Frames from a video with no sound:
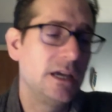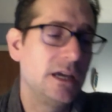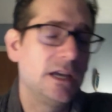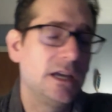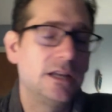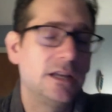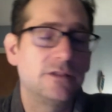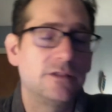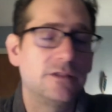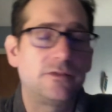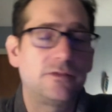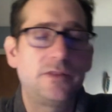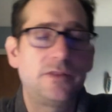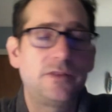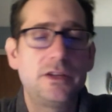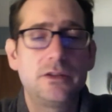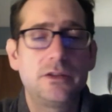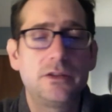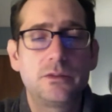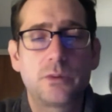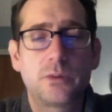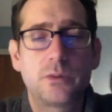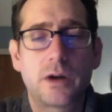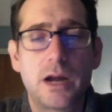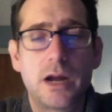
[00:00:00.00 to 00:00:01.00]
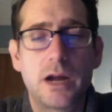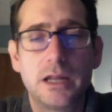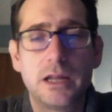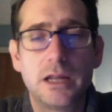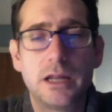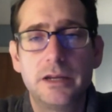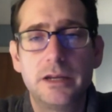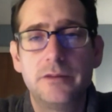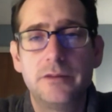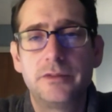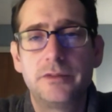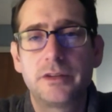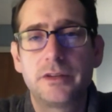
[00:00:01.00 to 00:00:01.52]
in the field where I
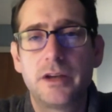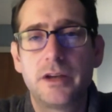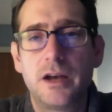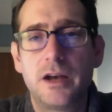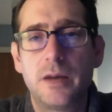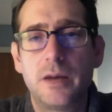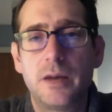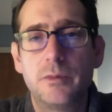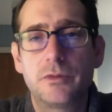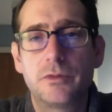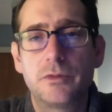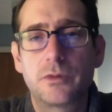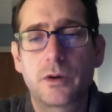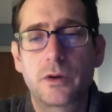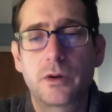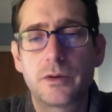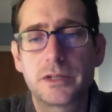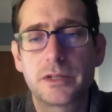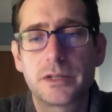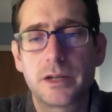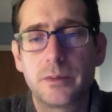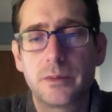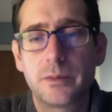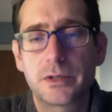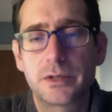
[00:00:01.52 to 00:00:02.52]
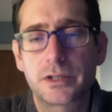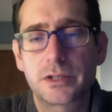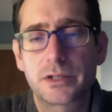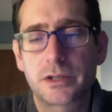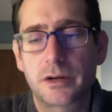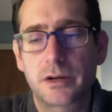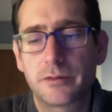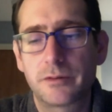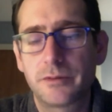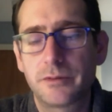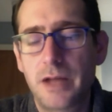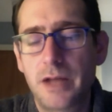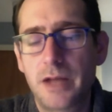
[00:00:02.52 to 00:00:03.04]
lived uh, before I was able to
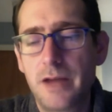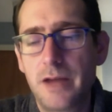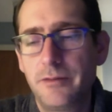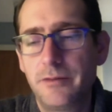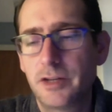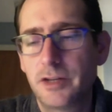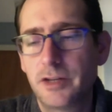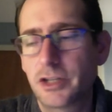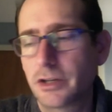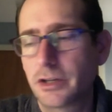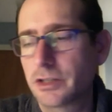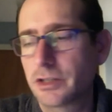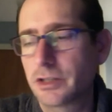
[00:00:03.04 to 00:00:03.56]
start fly fishing.